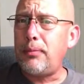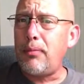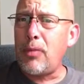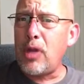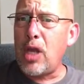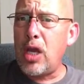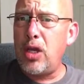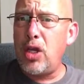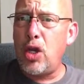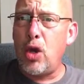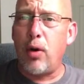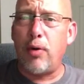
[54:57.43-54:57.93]

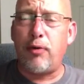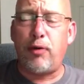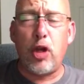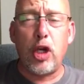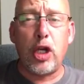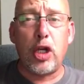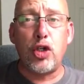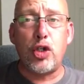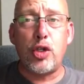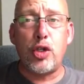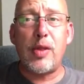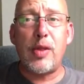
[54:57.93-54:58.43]
You know, if you
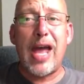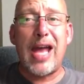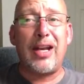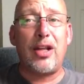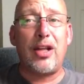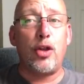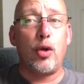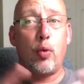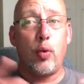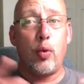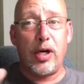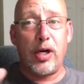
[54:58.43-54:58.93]
can do that in
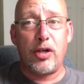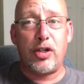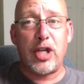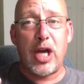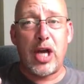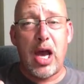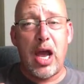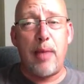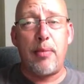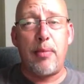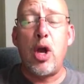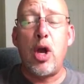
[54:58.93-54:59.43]
the
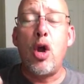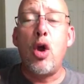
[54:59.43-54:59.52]
wintertime,